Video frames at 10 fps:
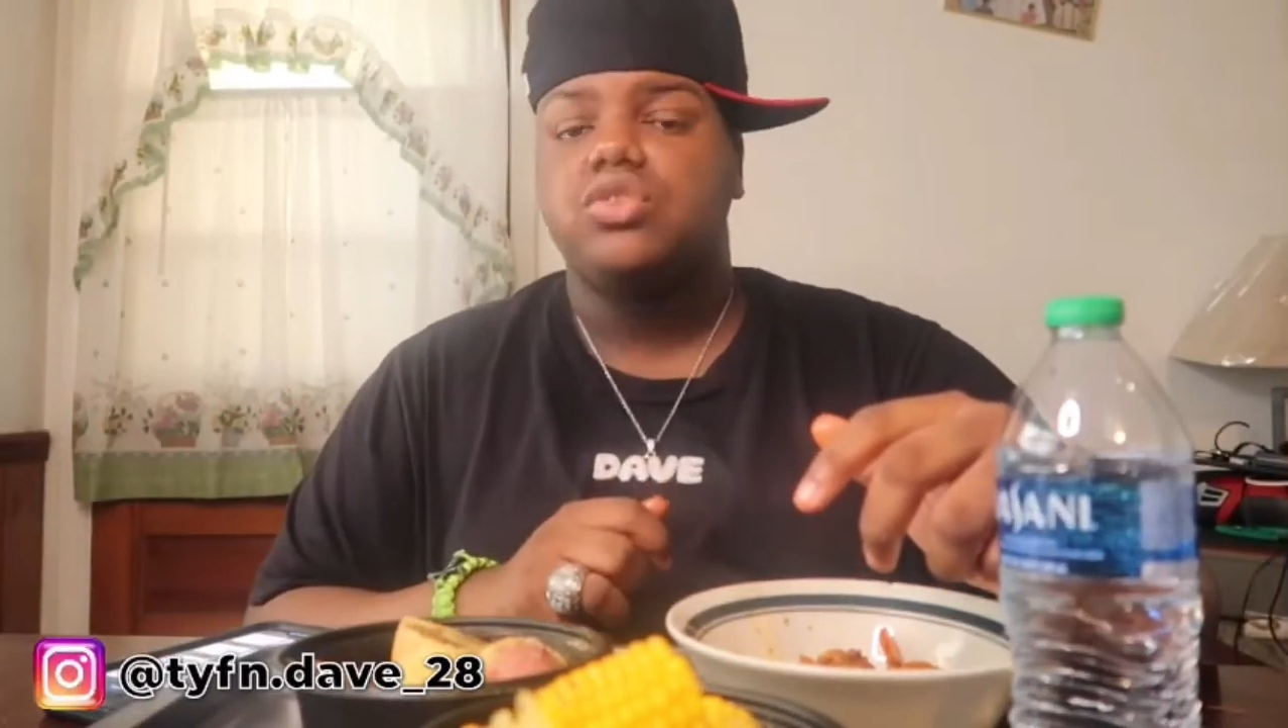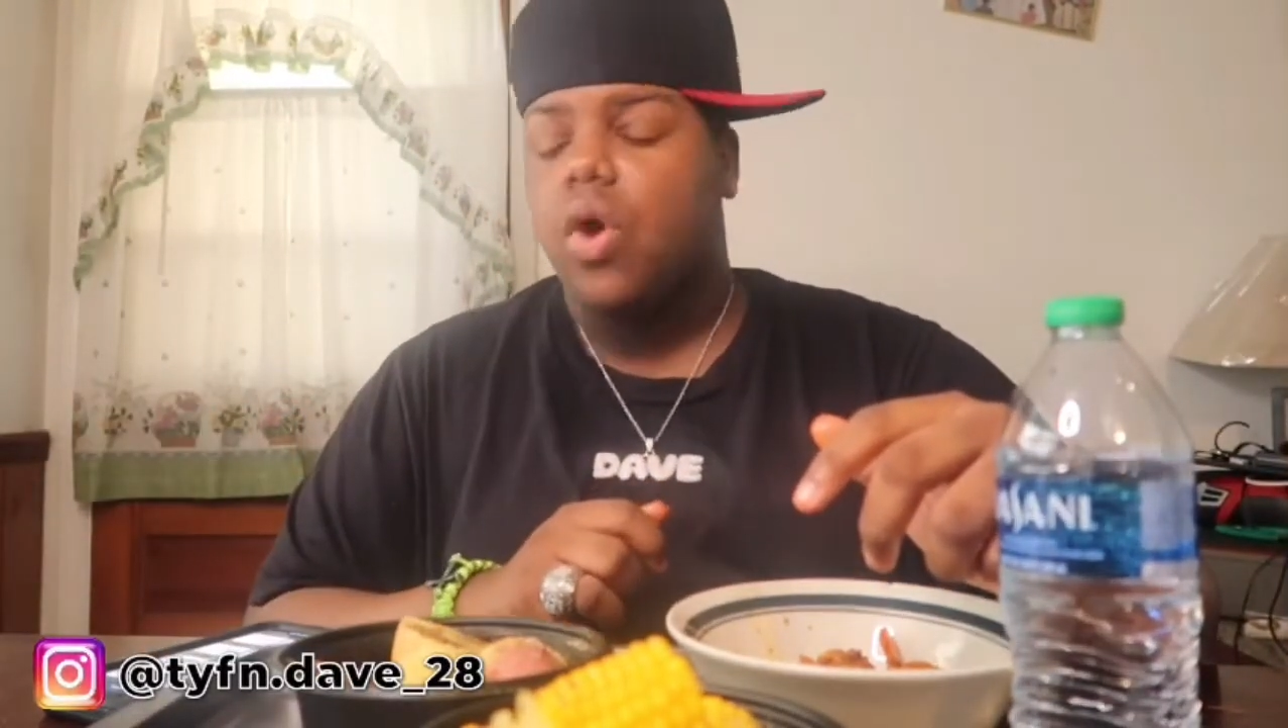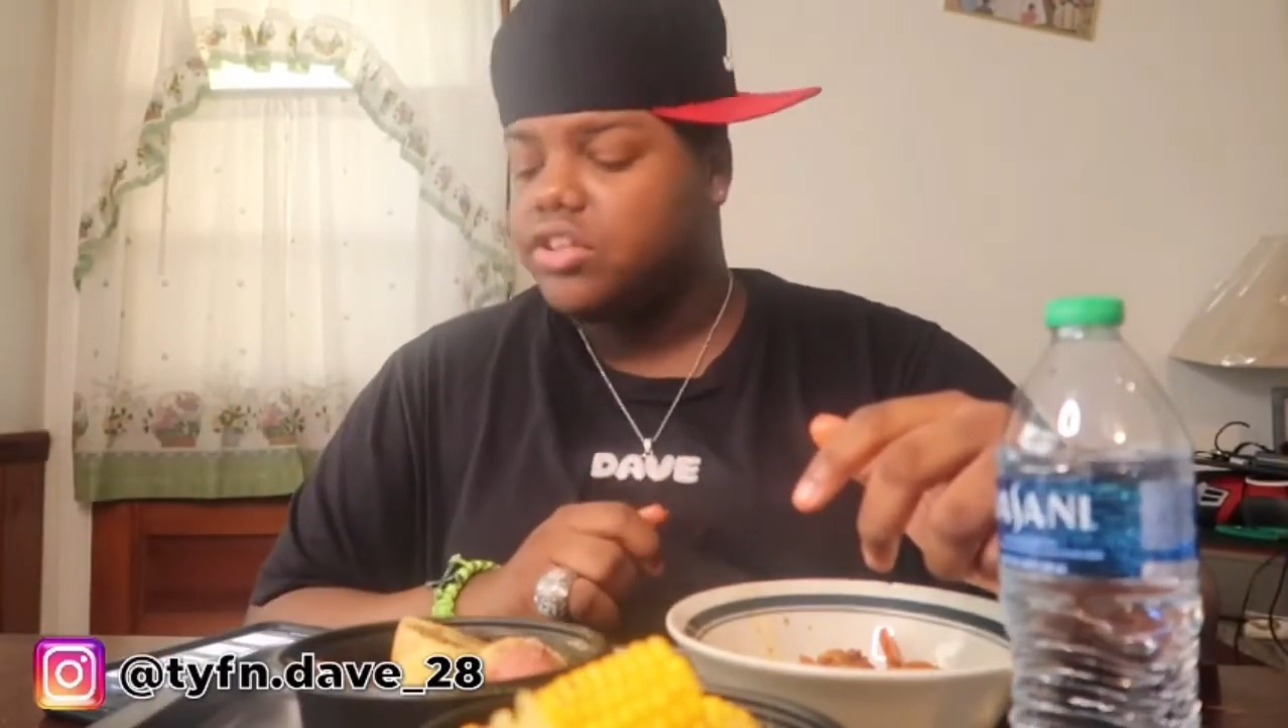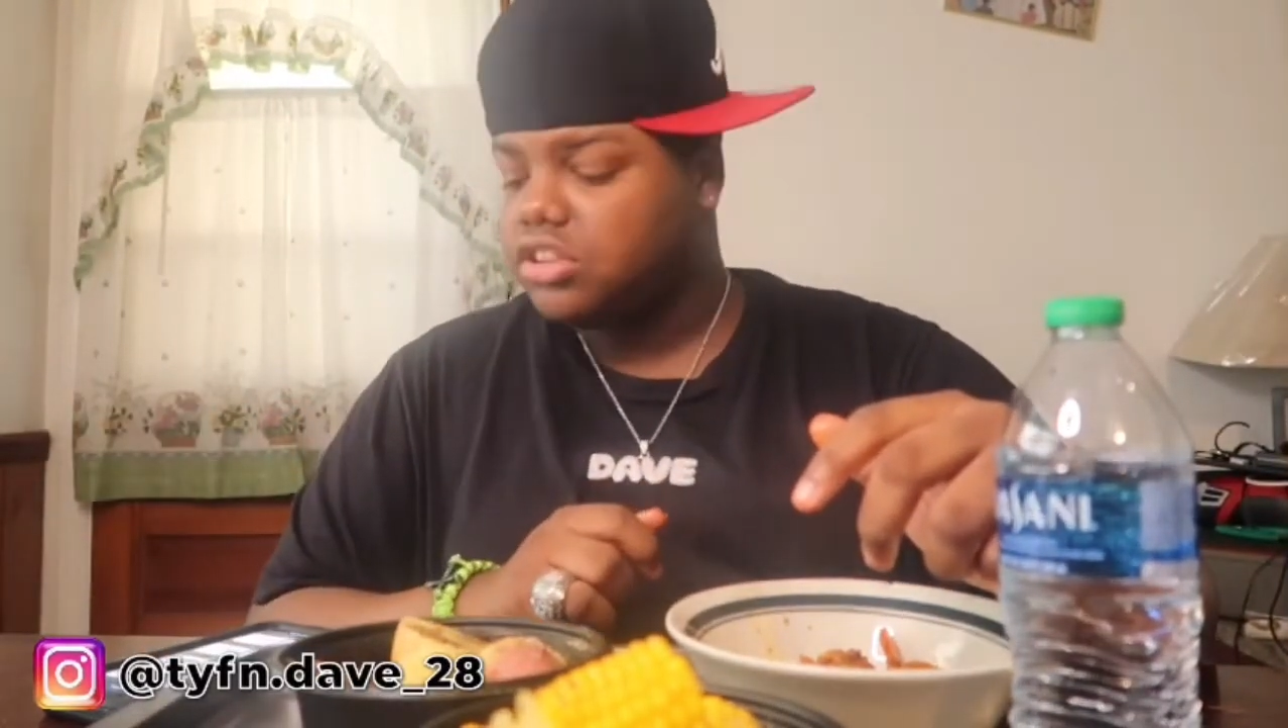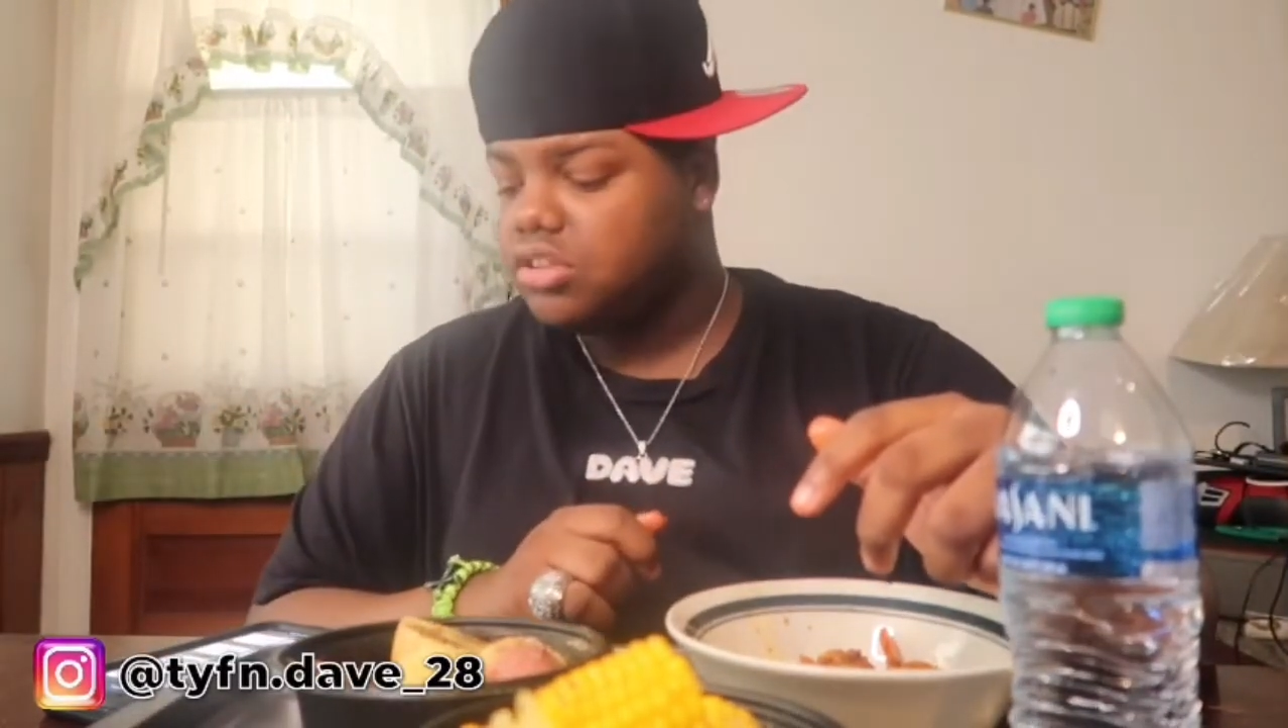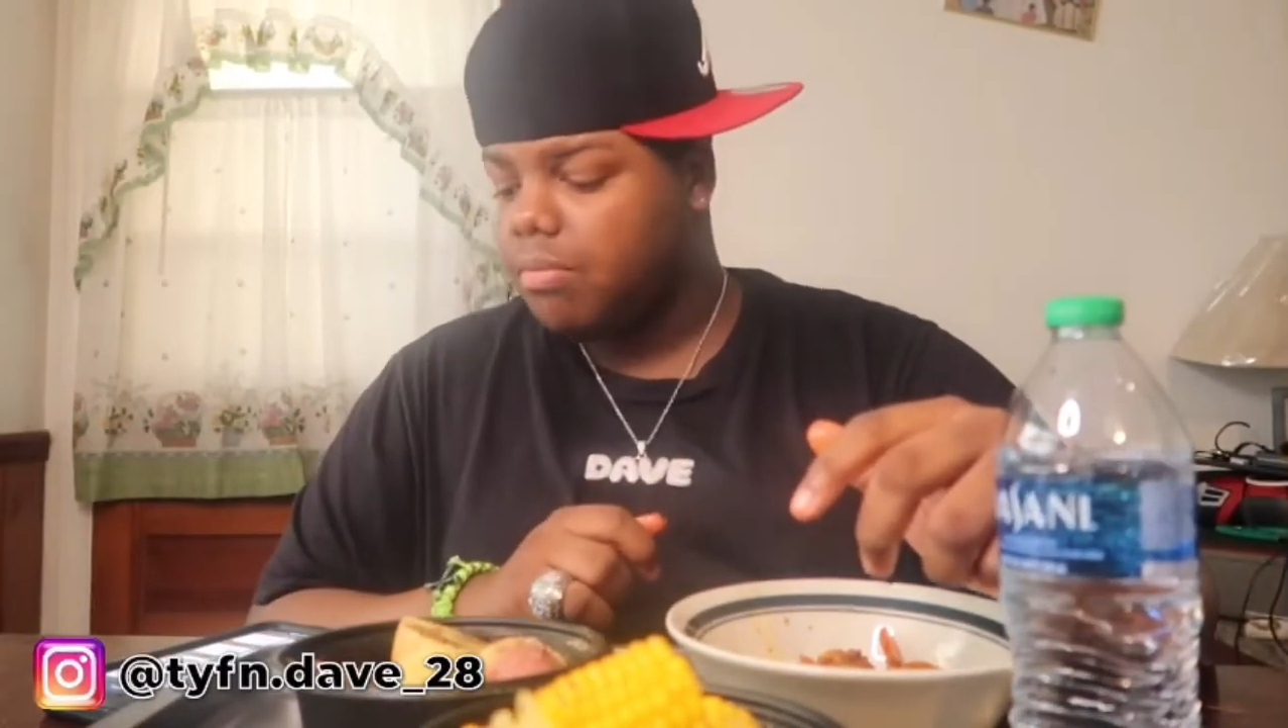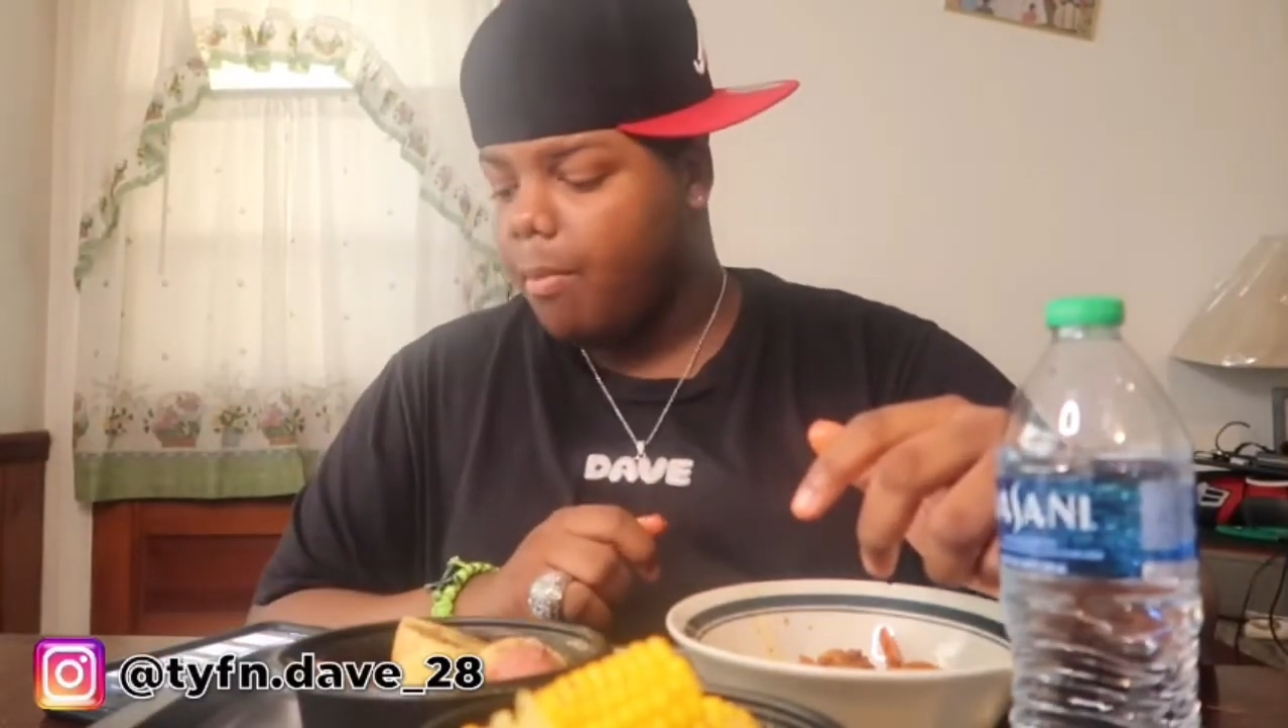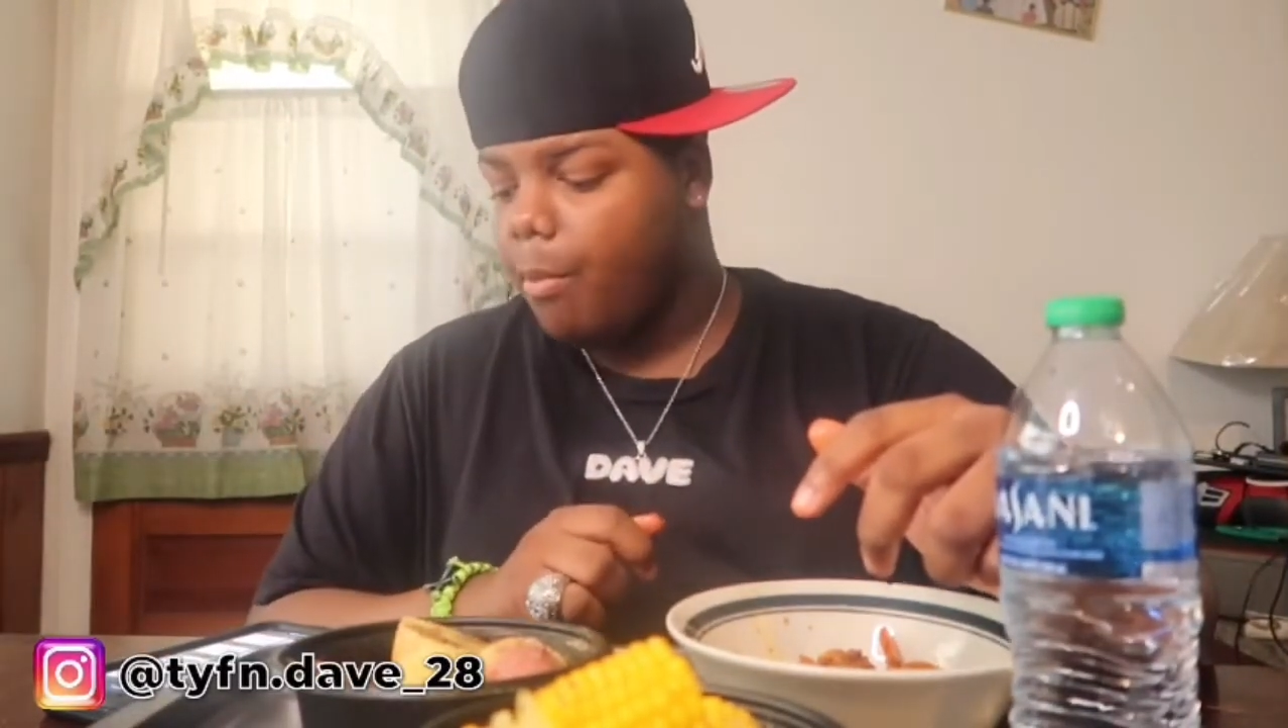question.